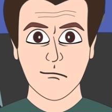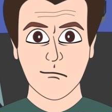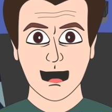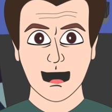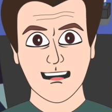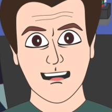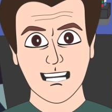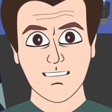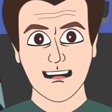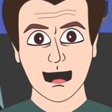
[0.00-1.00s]
Sup, you
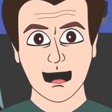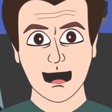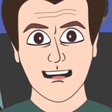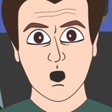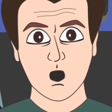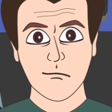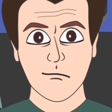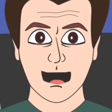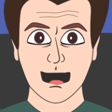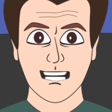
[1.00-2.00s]
beautiful bastards.
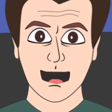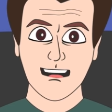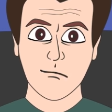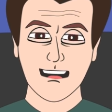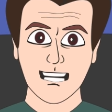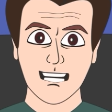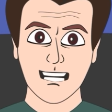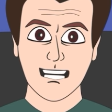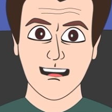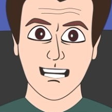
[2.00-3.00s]
Hope you're having a
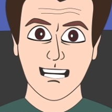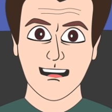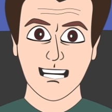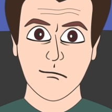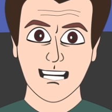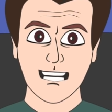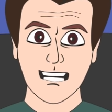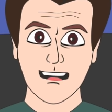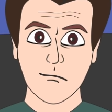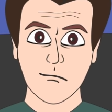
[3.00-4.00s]
fantastic
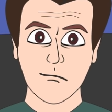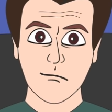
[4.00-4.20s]
Thursday.